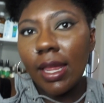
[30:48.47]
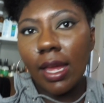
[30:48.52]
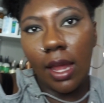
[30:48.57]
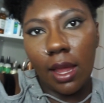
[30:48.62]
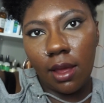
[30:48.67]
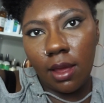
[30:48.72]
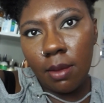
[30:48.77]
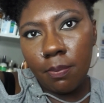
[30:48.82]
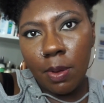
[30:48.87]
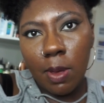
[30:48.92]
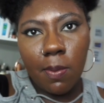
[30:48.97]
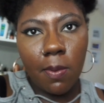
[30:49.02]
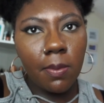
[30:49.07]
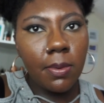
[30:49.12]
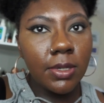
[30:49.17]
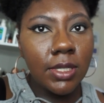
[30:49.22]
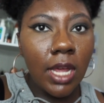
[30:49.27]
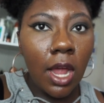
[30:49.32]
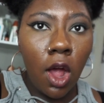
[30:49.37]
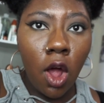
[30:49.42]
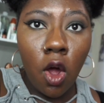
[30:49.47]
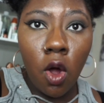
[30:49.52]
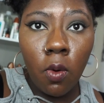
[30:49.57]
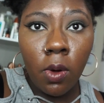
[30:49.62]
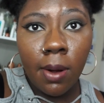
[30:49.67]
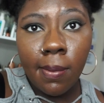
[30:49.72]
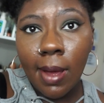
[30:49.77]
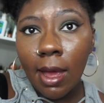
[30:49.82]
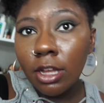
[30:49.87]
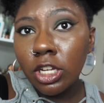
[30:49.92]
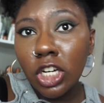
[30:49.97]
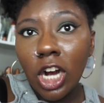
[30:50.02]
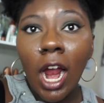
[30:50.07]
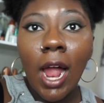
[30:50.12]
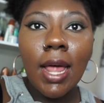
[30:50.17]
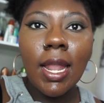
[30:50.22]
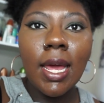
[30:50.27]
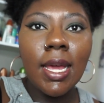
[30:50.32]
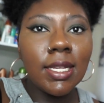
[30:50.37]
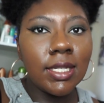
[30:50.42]
Like, people will say, oh, what about your
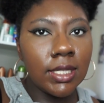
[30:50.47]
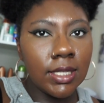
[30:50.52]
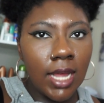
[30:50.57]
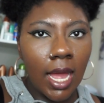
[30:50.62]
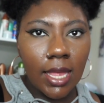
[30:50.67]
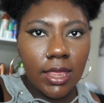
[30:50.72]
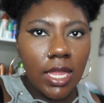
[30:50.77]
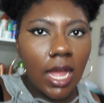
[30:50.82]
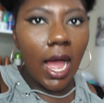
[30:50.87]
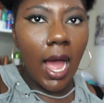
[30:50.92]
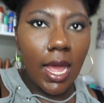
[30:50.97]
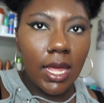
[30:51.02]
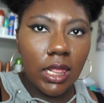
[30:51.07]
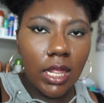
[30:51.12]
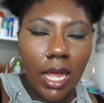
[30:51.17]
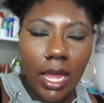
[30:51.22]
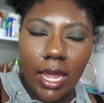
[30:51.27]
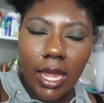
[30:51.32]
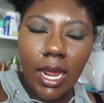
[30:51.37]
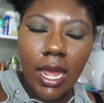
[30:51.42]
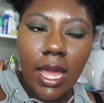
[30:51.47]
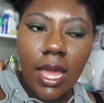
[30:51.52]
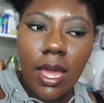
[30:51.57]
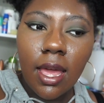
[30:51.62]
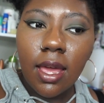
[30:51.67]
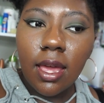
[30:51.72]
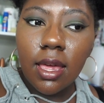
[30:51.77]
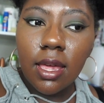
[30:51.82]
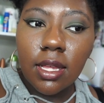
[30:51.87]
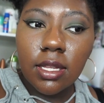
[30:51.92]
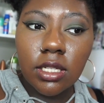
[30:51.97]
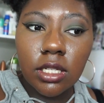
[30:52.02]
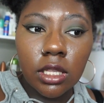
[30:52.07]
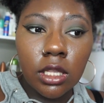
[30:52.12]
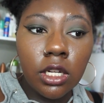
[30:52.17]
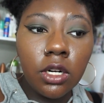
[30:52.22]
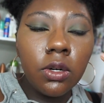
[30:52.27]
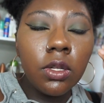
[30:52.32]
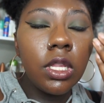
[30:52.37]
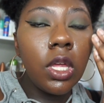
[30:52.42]
highlight? It's not the highlight. It's
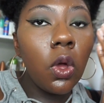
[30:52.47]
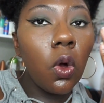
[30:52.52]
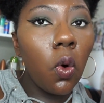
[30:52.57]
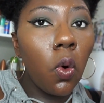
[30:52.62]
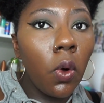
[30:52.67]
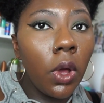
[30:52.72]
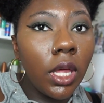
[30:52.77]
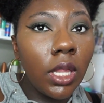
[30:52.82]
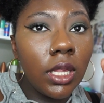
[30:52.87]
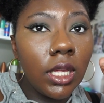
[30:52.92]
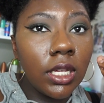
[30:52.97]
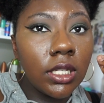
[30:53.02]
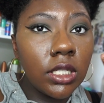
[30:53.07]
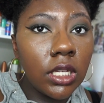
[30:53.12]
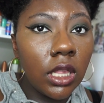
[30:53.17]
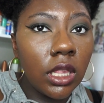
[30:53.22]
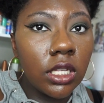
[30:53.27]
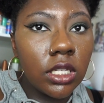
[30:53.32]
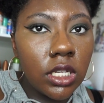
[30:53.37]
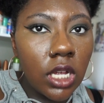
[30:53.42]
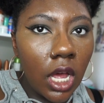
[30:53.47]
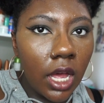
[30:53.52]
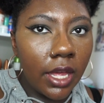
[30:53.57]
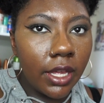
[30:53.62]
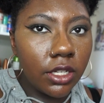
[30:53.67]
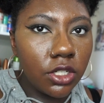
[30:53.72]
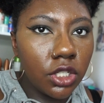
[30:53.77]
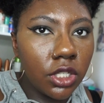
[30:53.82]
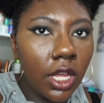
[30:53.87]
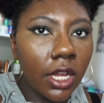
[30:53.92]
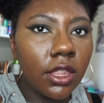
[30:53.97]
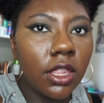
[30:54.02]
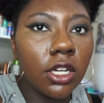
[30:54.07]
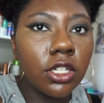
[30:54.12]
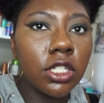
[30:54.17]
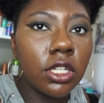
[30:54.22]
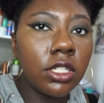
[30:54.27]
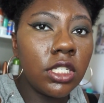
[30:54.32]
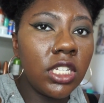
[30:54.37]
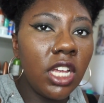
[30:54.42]
literally oily to the touch. Like,
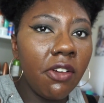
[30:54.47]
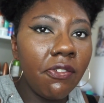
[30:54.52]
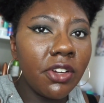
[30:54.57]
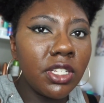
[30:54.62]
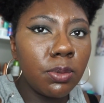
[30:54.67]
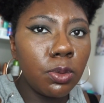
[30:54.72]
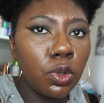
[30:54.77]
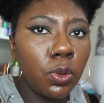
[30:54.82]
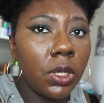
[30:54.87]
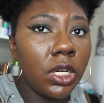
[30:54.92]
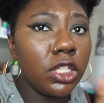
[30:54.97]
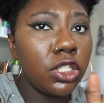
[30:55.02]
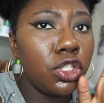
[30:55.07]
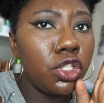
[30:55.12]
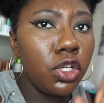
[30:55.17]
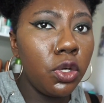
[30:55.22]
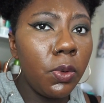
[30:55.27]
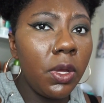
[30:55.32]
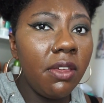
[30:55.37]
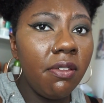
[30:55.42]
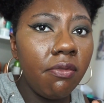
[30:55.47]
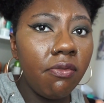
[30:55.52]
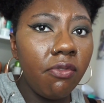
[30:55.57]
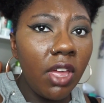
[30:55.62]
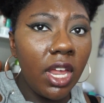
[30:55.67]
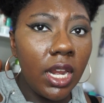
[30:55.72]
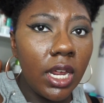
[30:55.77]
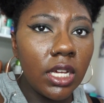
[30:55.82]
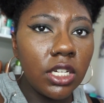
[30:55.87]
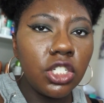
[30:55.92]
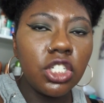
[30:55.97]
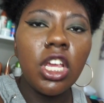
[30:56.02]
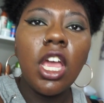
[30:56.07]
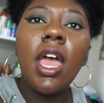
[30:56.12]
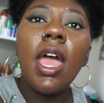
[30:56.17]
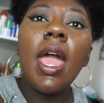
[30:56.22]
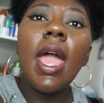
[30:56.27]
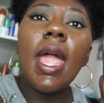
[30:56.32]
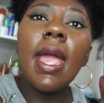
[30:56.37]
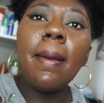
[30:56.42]
there's a difference between a dewy finish
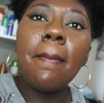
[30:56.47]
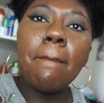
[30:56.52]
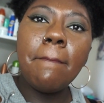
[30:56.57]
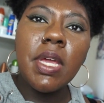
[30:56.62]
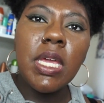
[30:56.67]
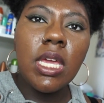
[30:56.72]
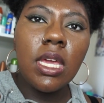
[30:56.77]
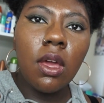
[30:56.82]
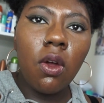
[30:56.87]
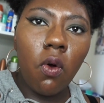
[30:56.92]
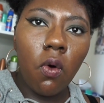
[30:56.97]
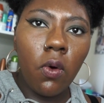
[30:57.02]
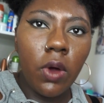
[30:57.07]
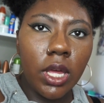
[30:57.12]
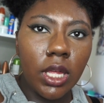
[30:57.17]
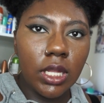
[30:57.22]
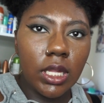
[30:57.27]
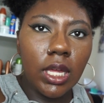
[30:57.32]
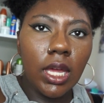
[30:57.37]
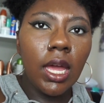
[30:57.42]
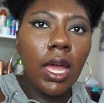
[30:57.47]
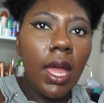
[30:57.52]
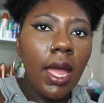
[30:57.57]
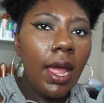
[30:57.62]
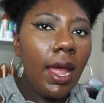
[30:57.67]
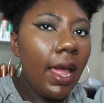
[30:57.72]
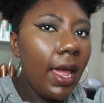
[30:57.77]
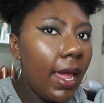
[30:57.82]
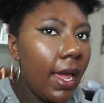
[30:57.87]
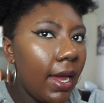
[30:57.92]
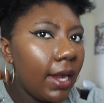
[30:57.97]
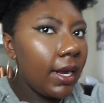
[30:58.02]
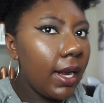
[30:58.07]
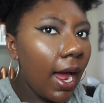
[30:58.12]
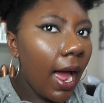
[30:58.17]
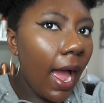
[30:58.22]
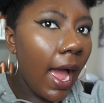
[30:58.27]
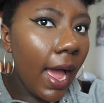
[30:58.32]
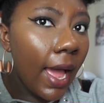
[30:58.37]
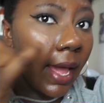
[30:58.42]
and being oily, and
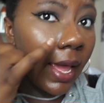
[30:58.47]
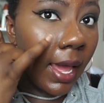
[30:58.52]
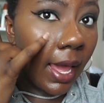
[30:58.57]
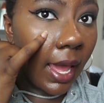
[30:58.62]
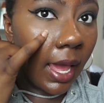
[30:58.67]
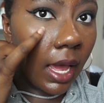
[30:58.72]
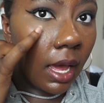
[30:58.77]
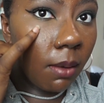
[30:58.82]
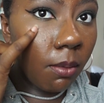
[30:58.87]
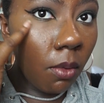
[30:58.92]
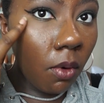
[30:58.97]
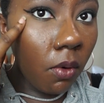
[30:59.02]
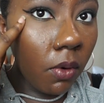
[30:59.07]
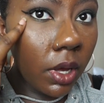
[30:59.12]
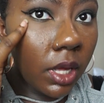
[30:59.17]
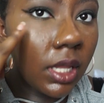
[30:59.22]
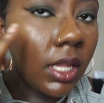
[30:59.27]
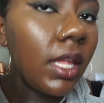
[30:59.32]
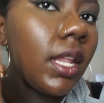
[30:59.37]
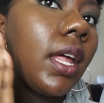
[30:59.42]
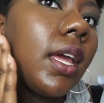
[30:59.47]
I am oily.